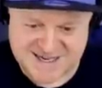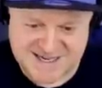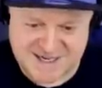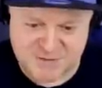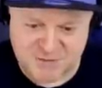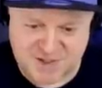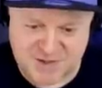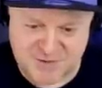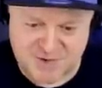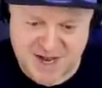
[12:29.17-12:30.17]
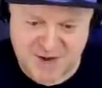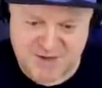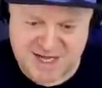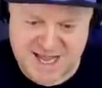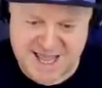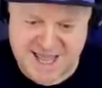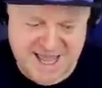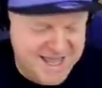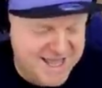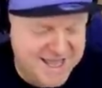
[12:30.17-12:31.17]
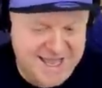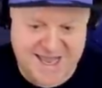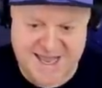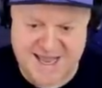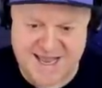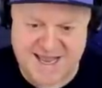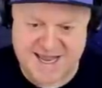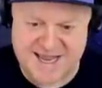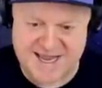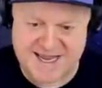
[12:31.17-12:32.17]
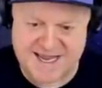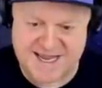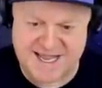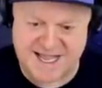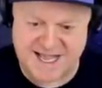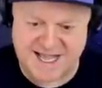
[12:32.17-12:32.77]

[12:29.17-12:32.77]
And he's running around. Yay!